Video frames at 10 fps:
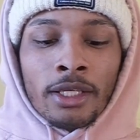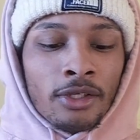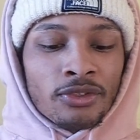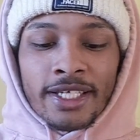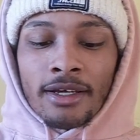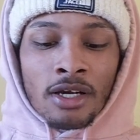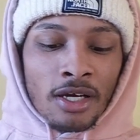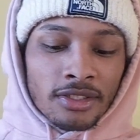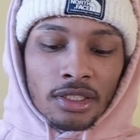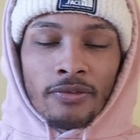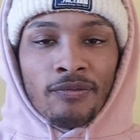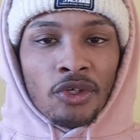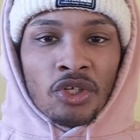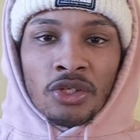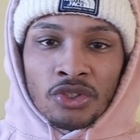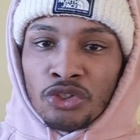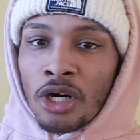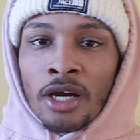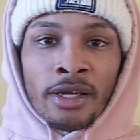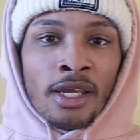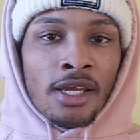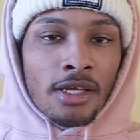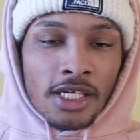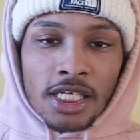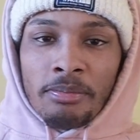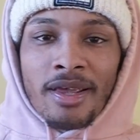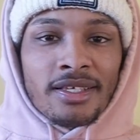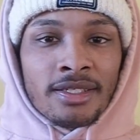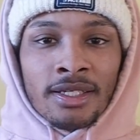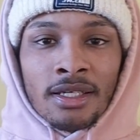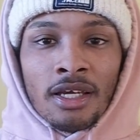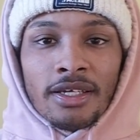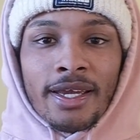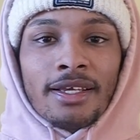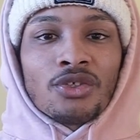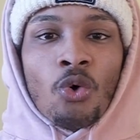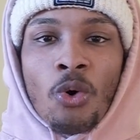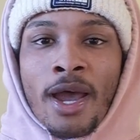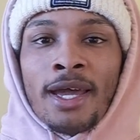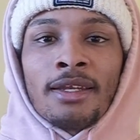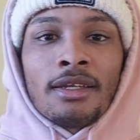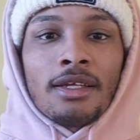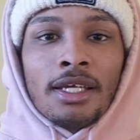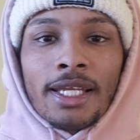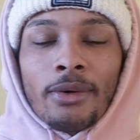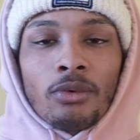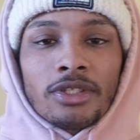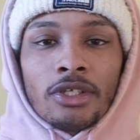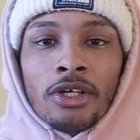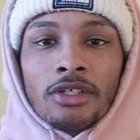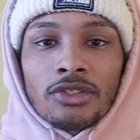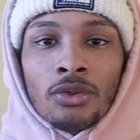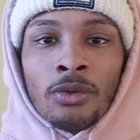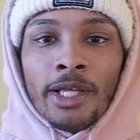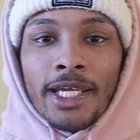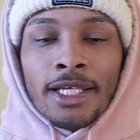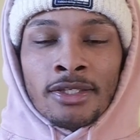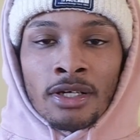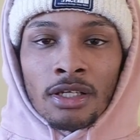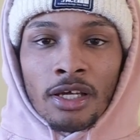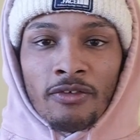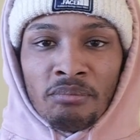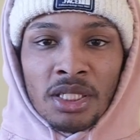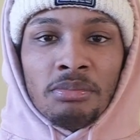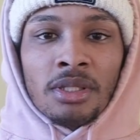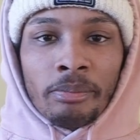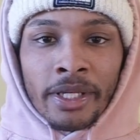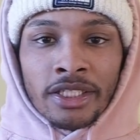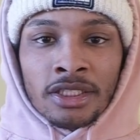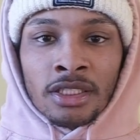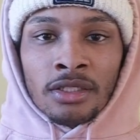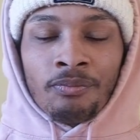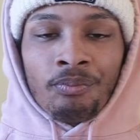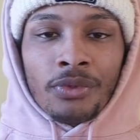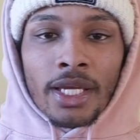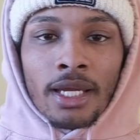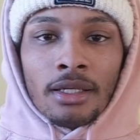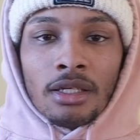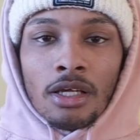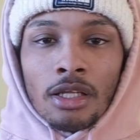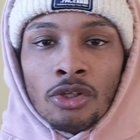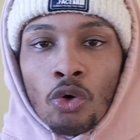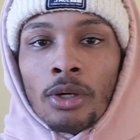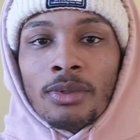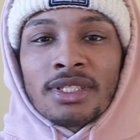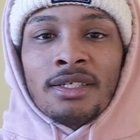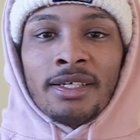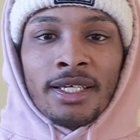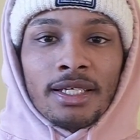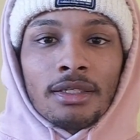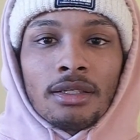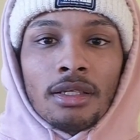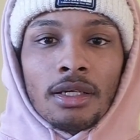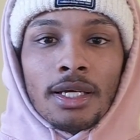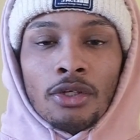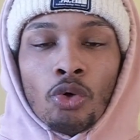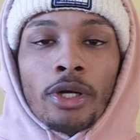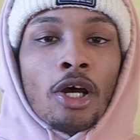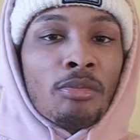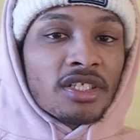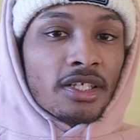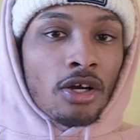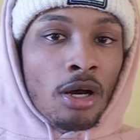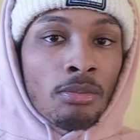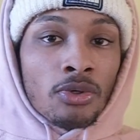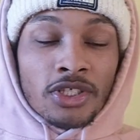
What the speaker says: He was getting cards on the field, he was drawing. He could basically get his whole hand in like 1 turn. So it took a lot of me being patient and knowing what to negate, knowing how much to combo.